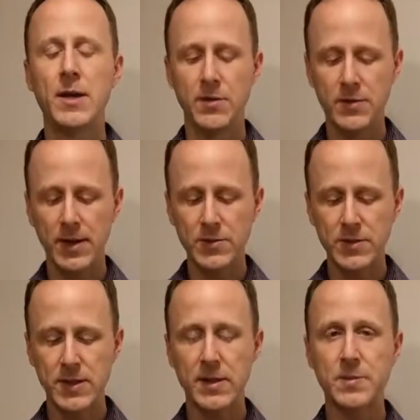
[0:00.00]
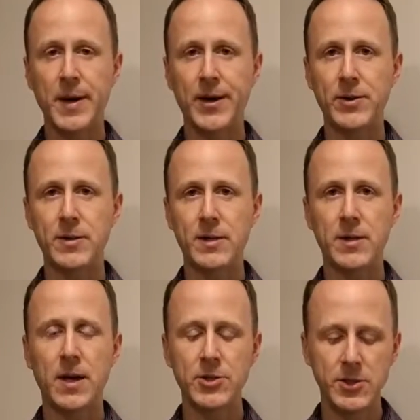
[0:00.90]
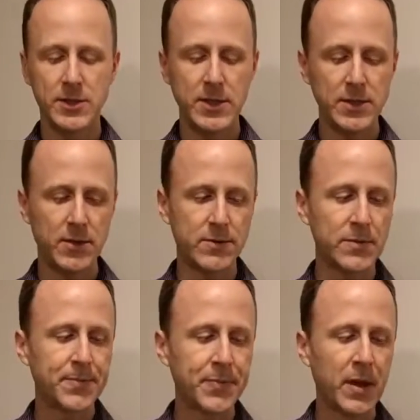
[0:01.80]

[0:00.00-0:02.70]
So that's what's in this powder, is exogenous ketones.